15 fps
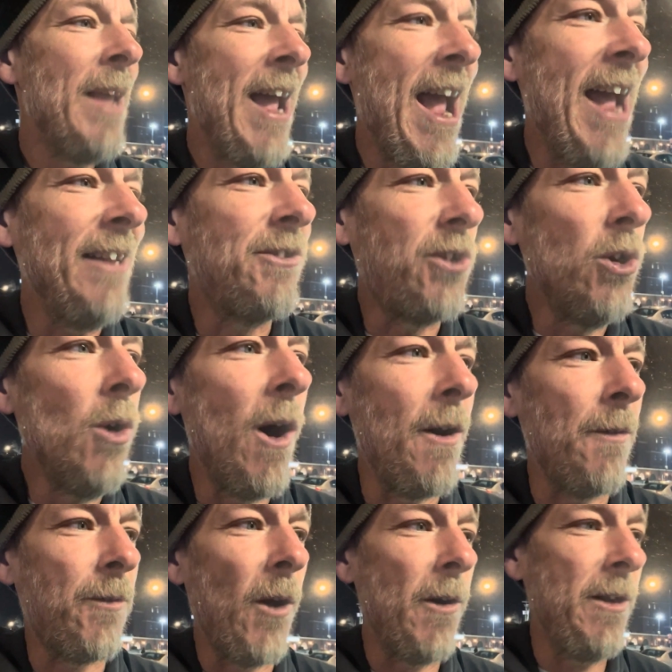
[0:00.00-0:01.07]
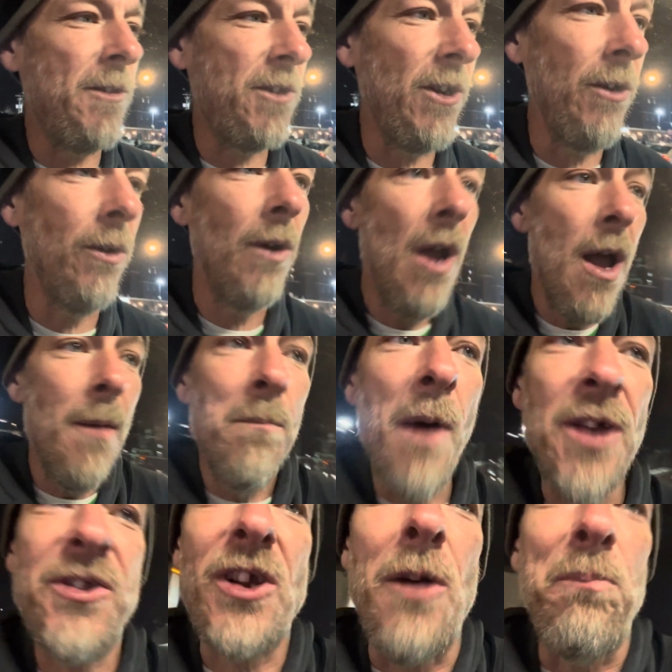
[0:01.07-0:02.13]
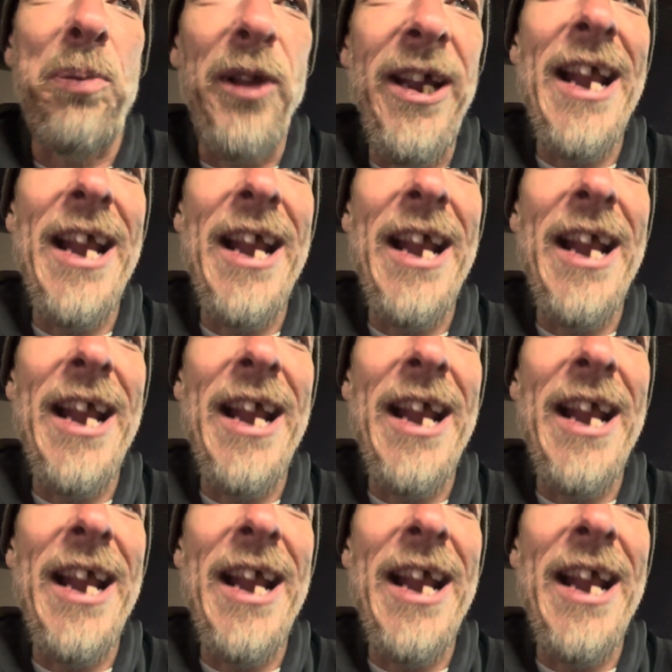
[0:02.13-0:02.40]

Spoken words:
and 232. Must complete